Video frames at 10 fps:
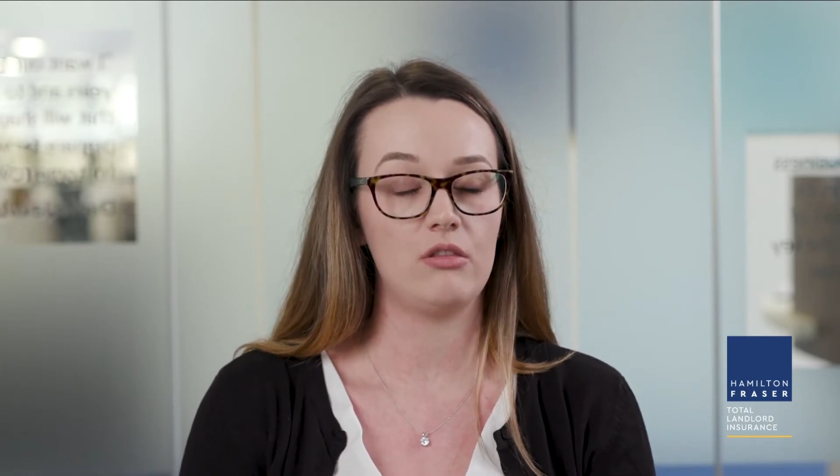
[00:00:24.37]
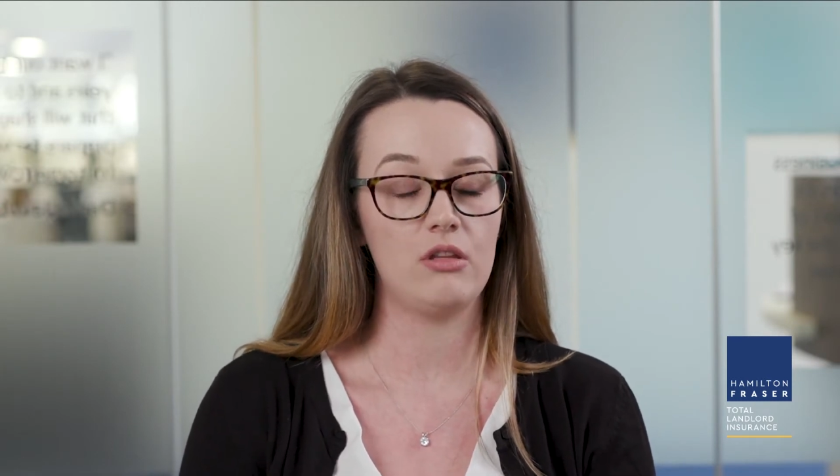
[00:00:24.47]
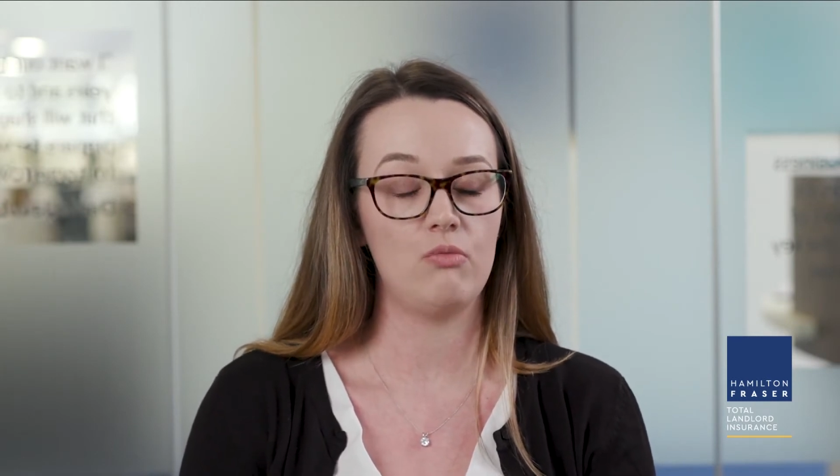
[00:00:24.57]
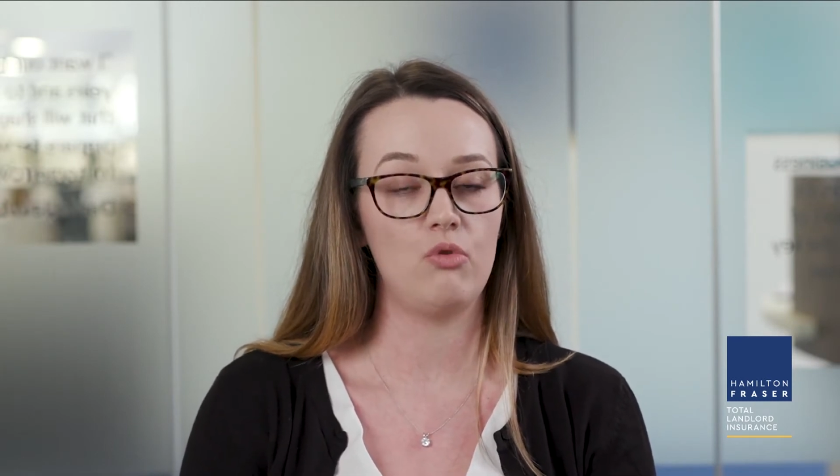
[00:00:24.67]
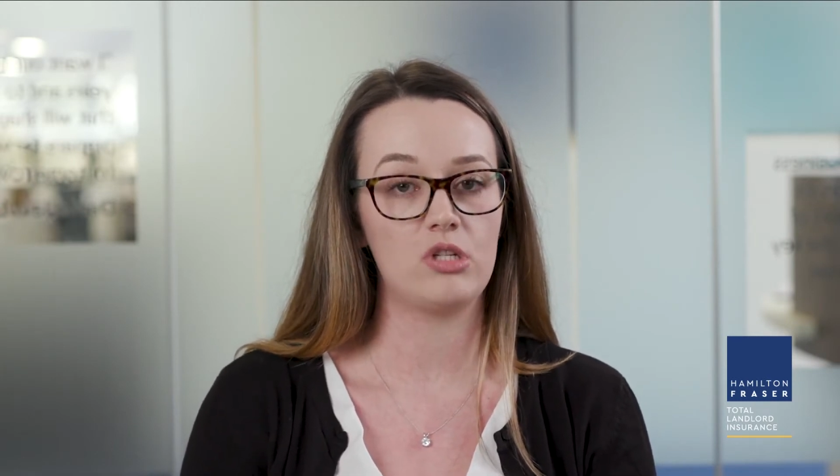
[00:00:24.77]

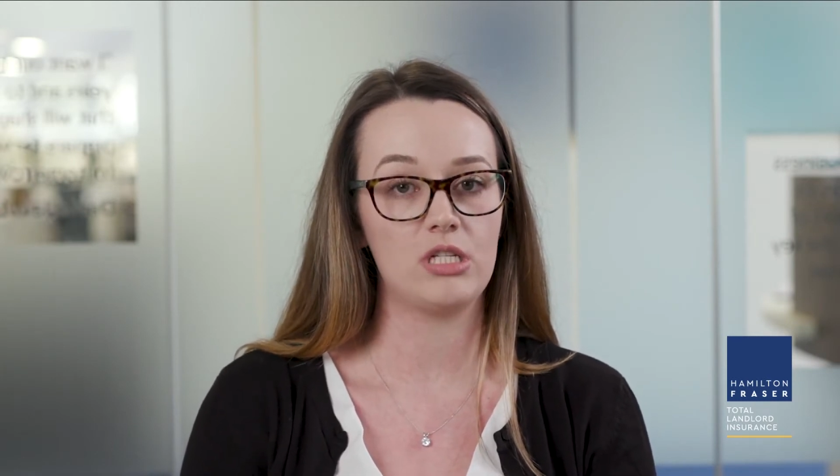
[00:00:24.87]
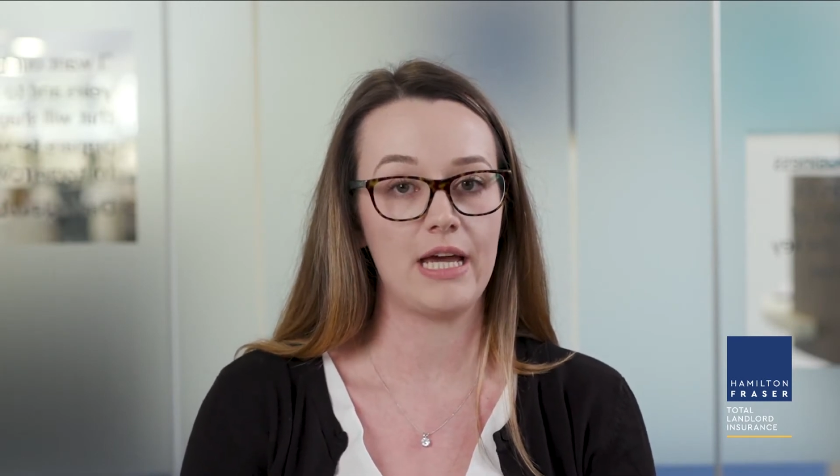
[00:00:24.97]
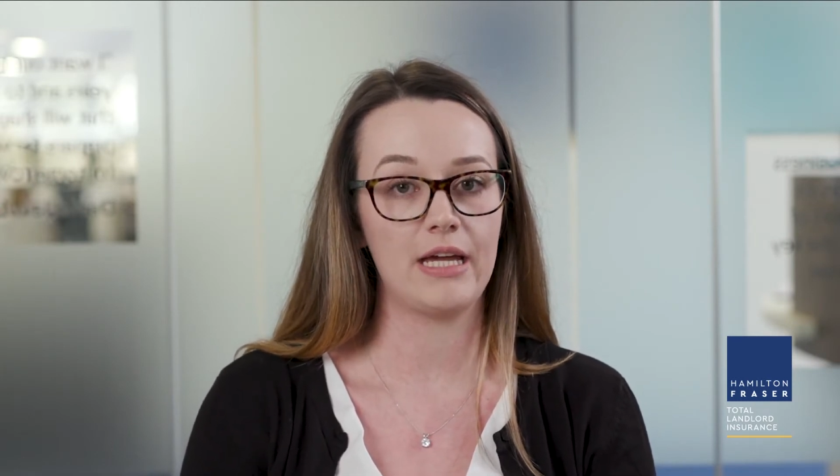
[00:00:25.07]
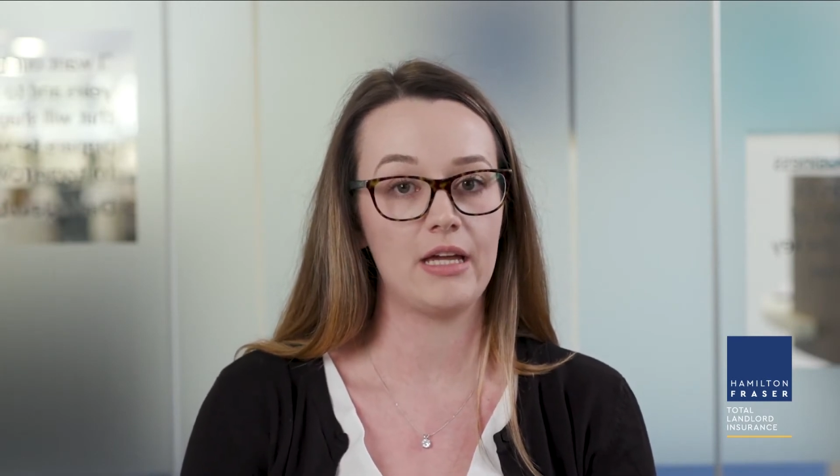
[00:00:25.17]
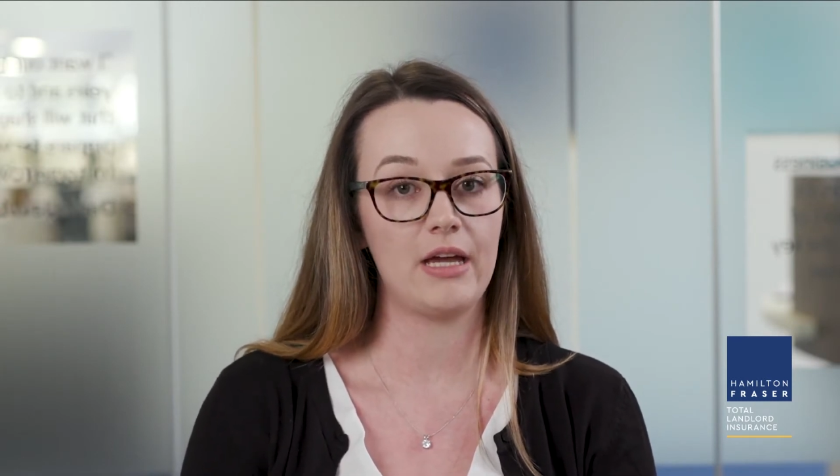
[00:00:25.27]
the water
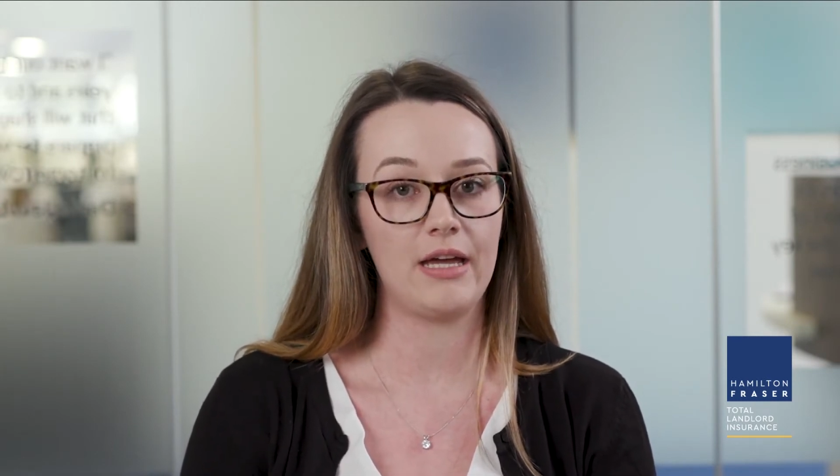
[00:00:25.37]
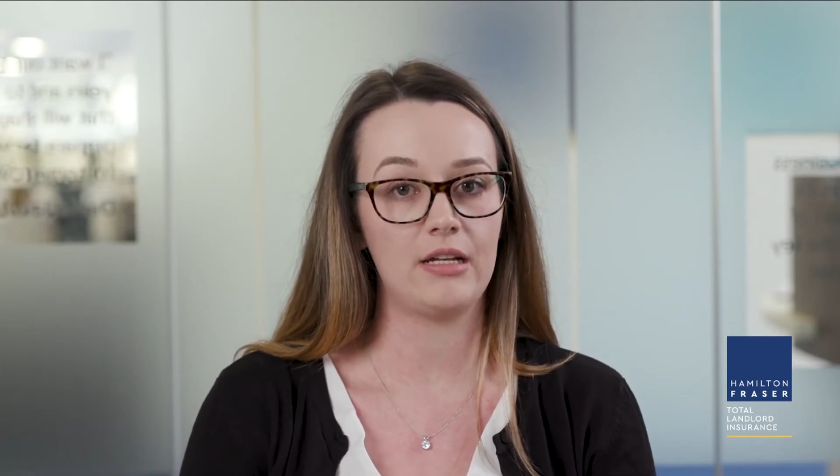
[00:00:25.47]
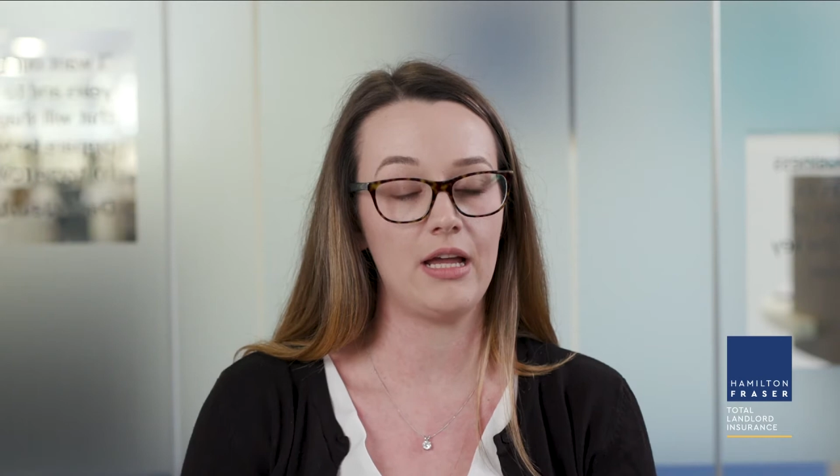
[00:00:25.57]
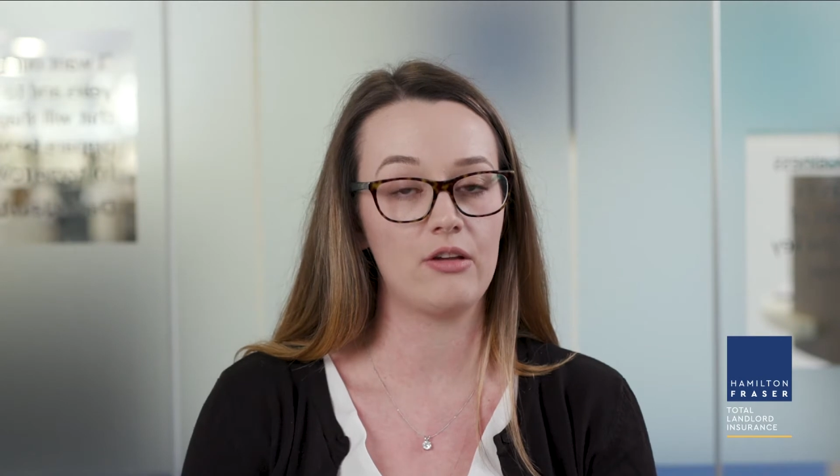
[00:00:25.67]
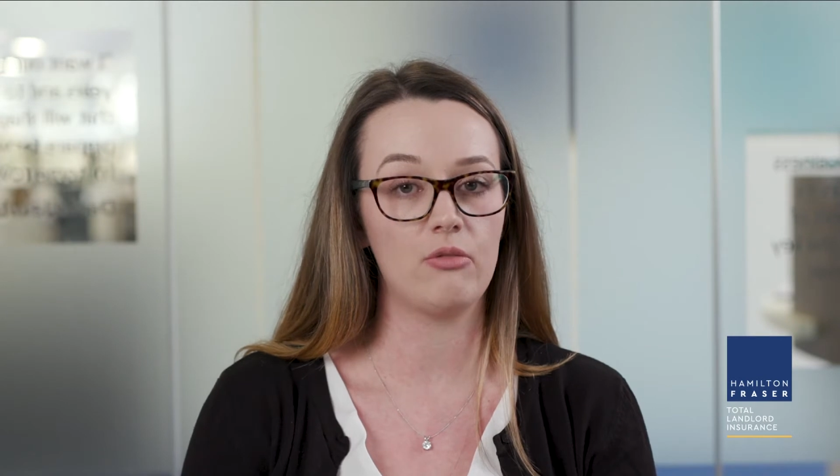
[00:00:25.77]
tank
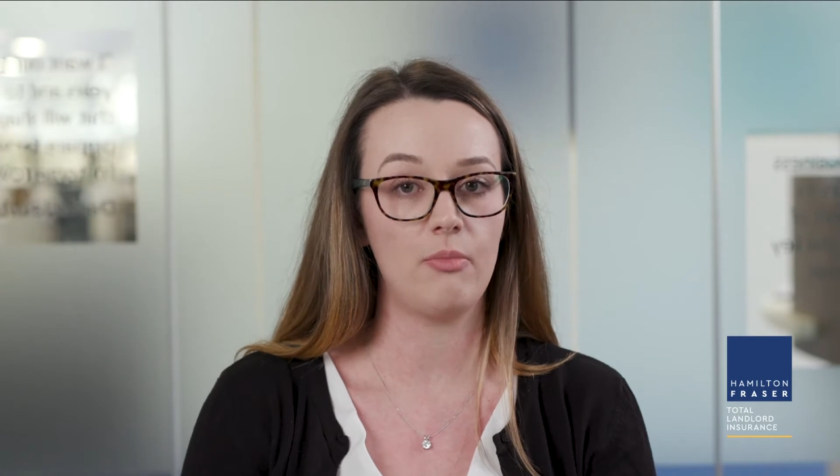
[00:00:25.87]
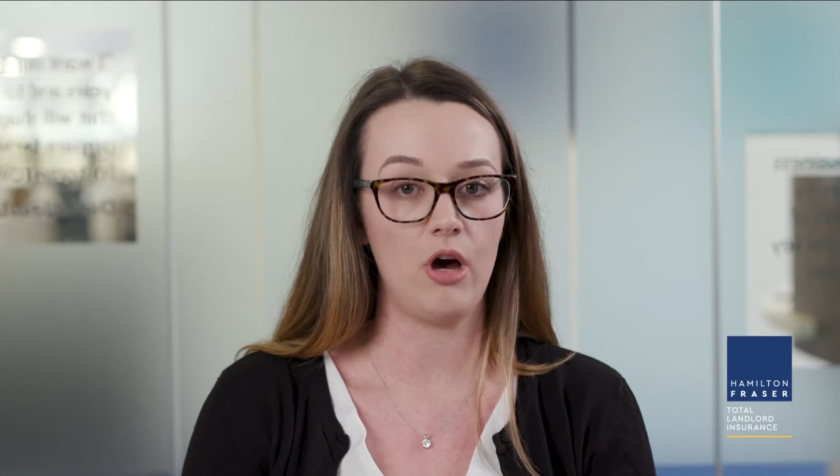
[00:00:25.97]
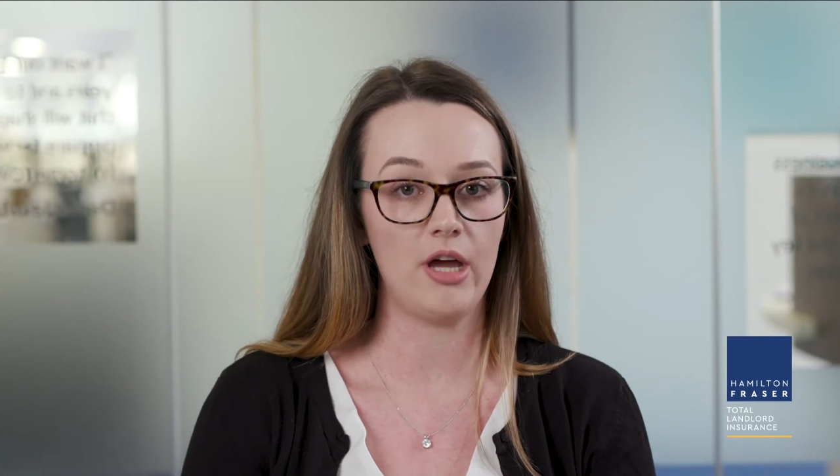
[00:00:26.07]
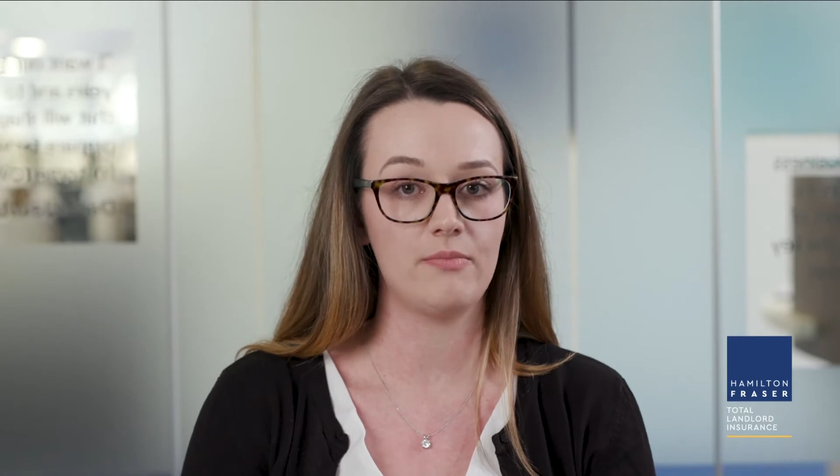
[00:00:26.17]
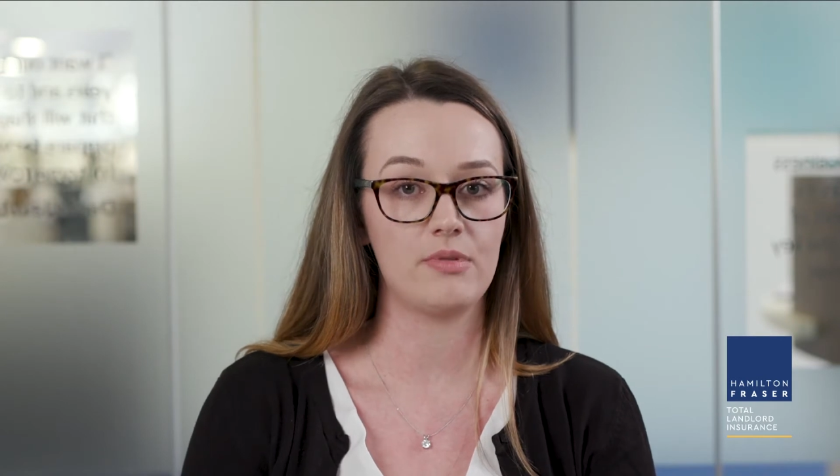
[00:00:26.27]
and lag your
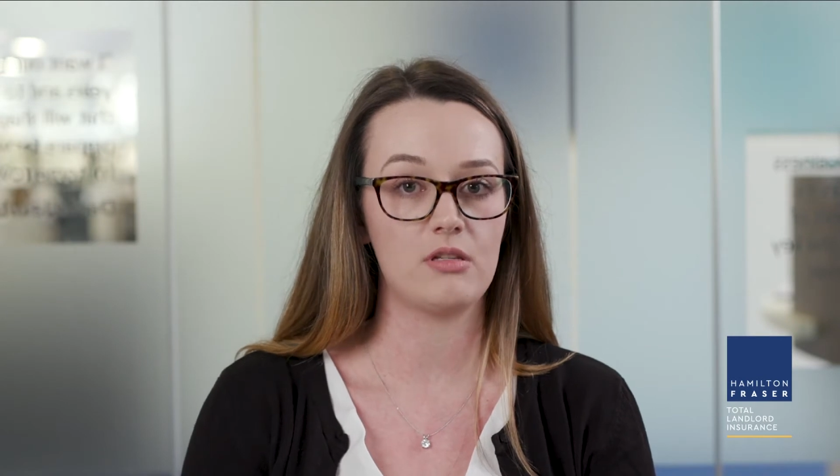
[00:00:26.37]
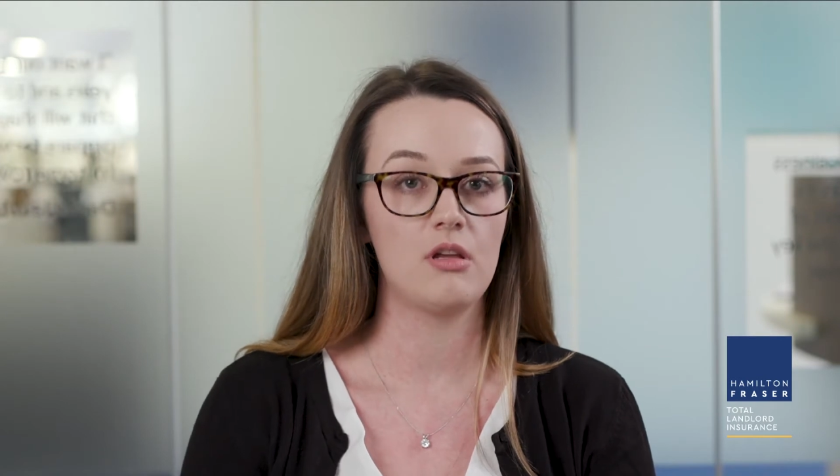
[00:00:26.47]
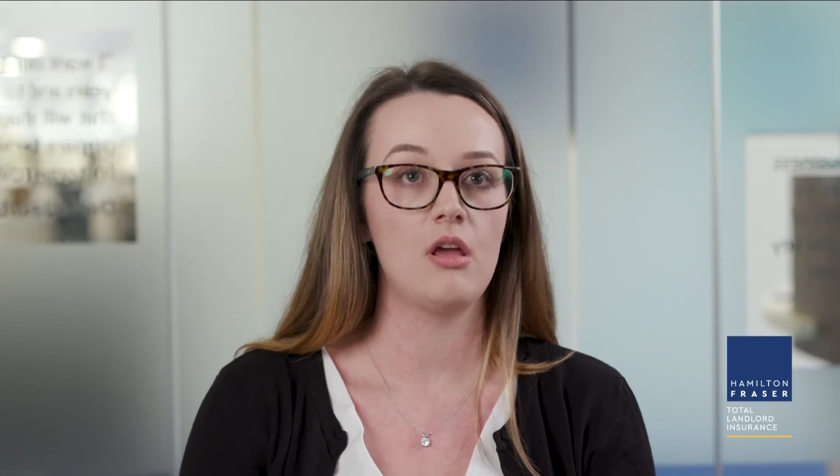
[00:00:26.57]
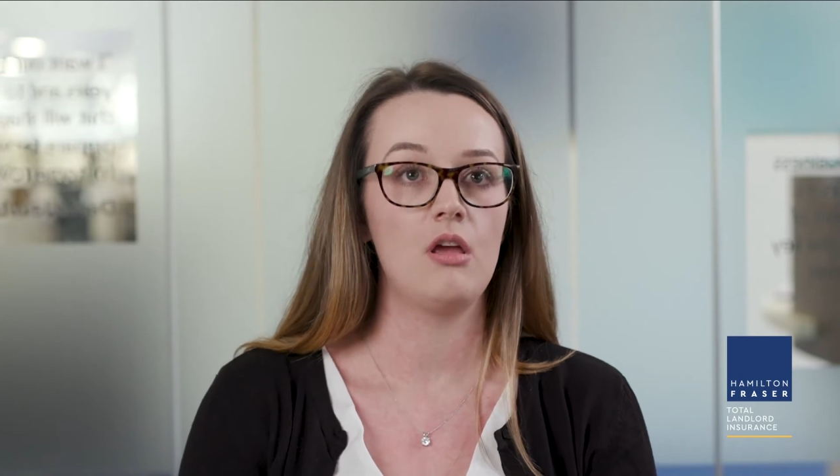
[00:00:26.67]
pipes.